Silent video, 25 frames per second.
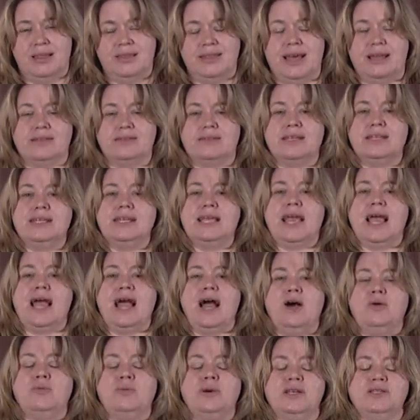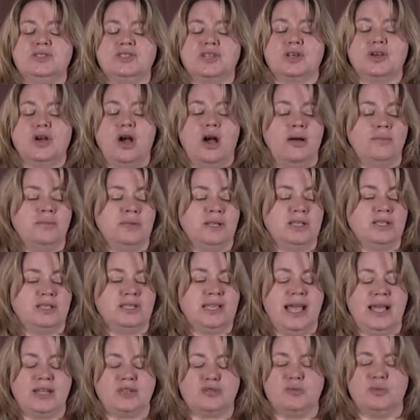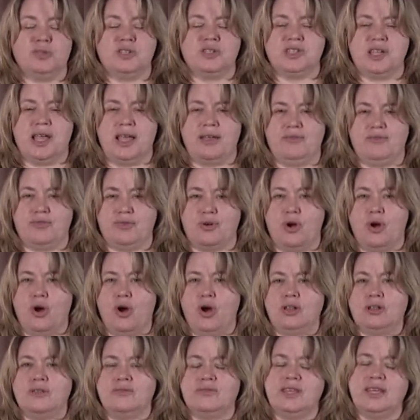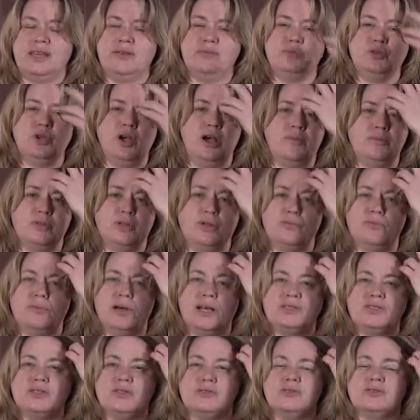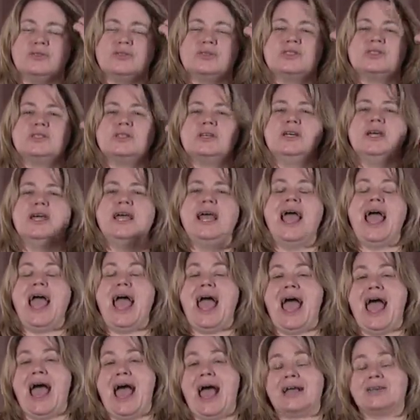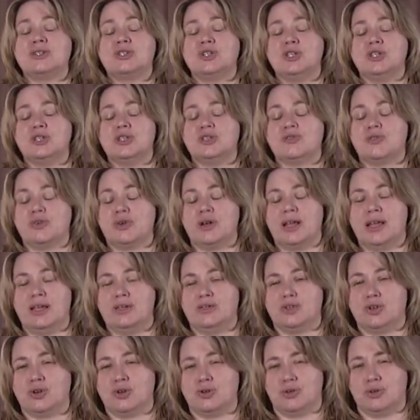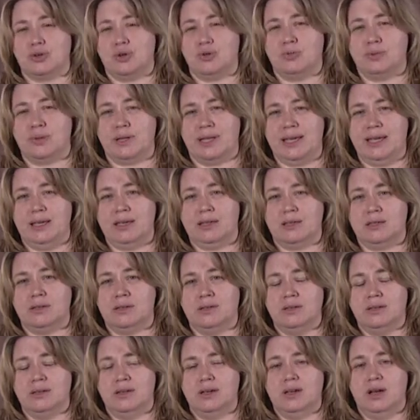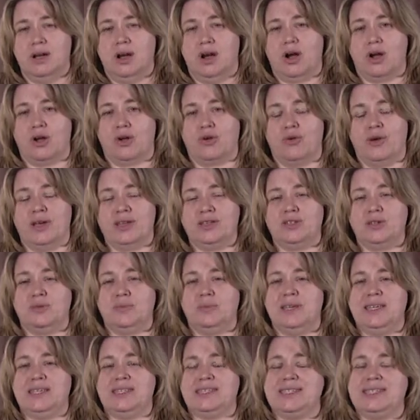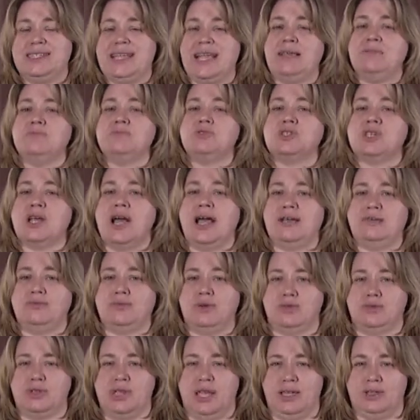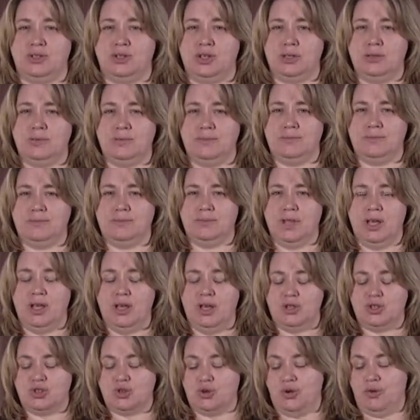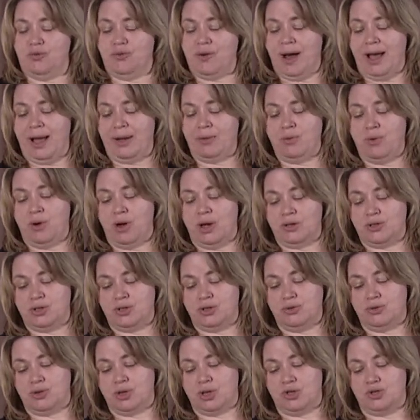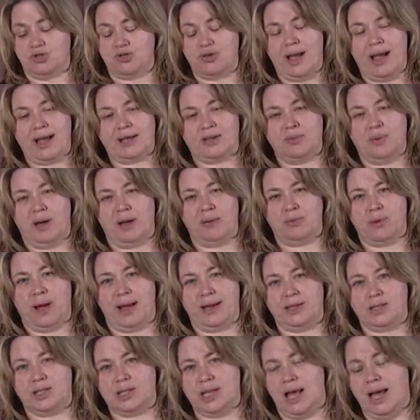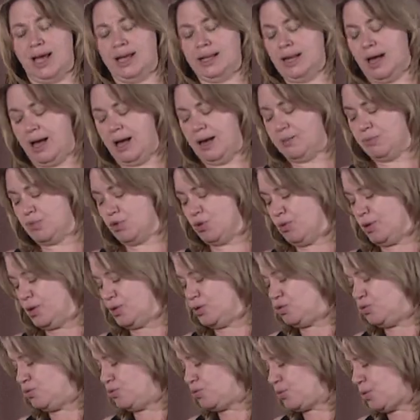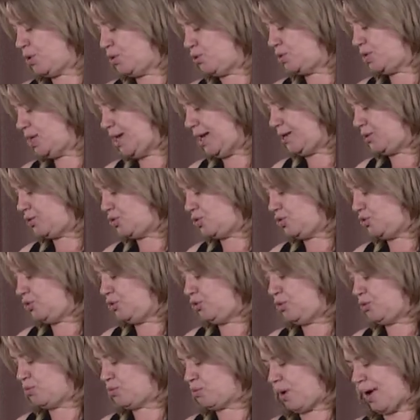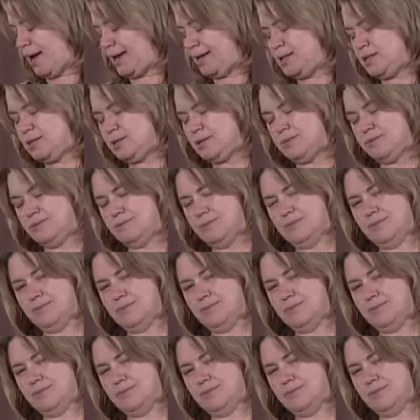Now, linea alba is a common attachment site for all of the abdominal muscles. Actions for internal oblique are going to be same side rotation. So if I want to contract my right side, I'm going to rotate to the right.